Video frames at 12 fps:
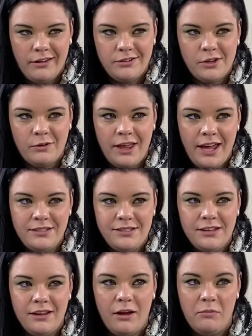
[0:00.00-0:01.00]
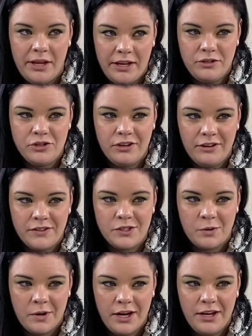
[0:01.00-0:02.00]
so that's a bitch of a
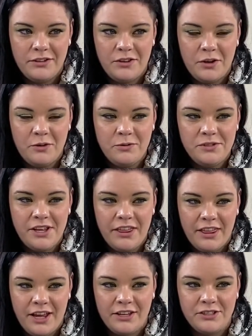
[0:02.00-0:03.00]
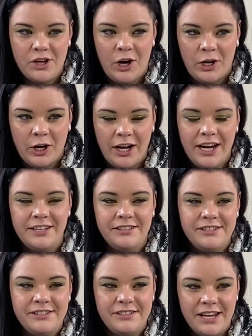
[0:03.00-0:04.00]
story. Those things are
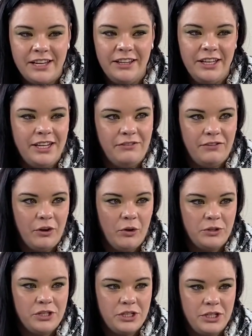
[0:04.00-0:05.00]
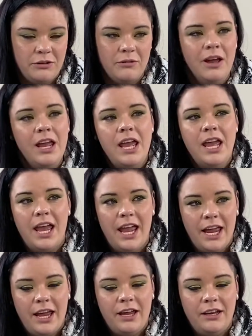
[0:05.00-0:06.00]
insanely difficult to do,
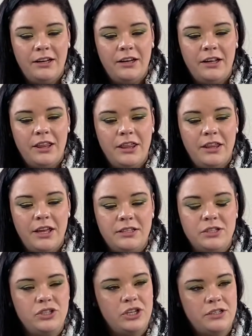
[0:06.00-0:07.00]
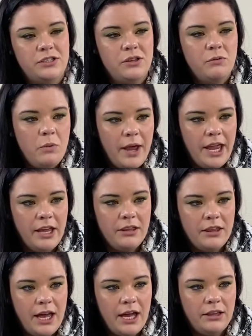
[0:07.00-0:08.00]
and it's just the way
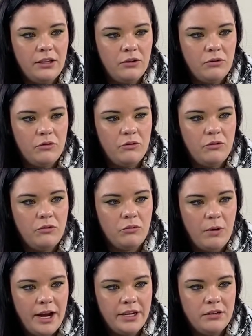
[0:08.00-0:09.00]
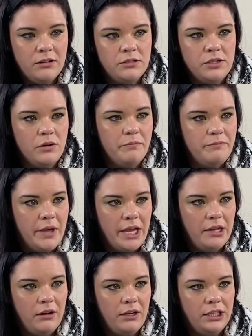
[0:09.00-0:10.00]
that the grinders are
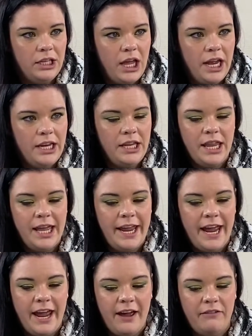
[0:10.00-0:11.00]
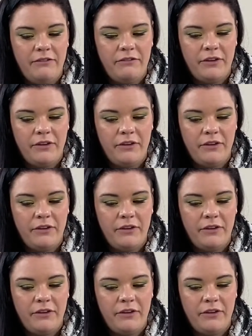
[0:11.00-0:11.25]
made online. They have